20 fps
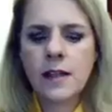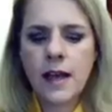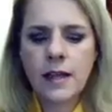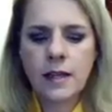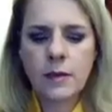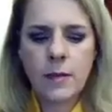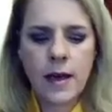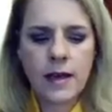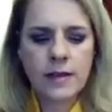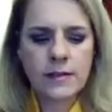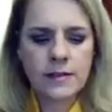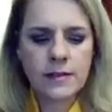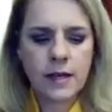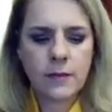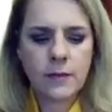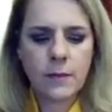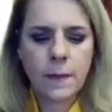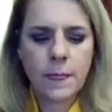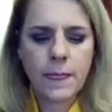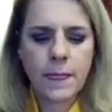basic.
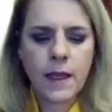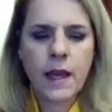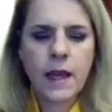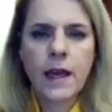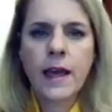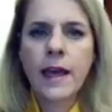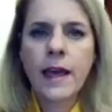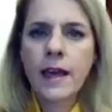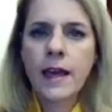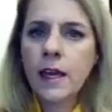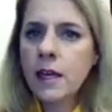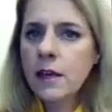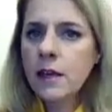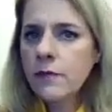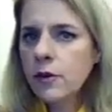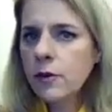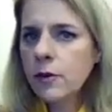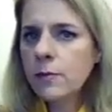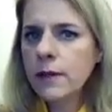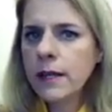If
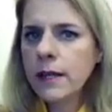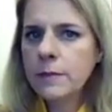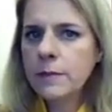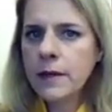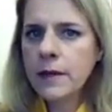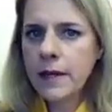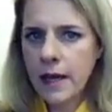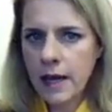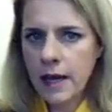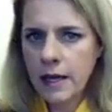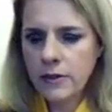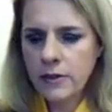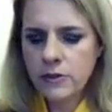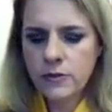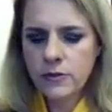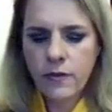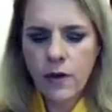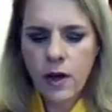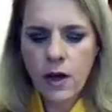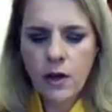your blood pH
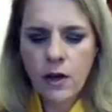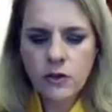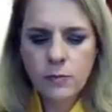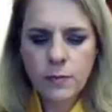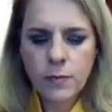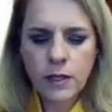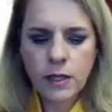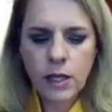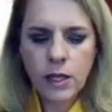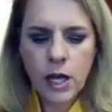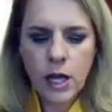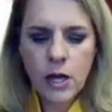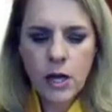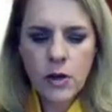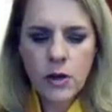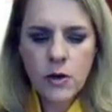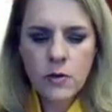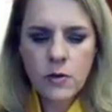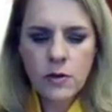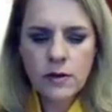falls
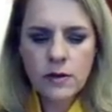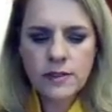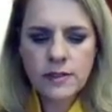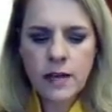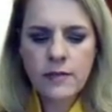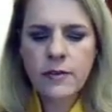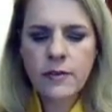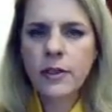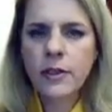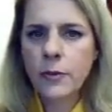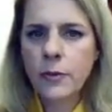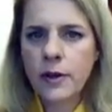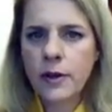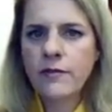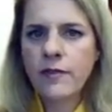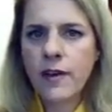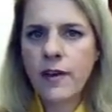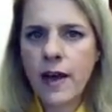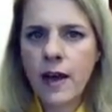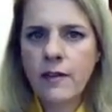below
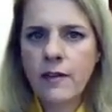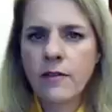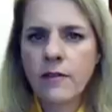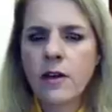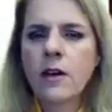7.35,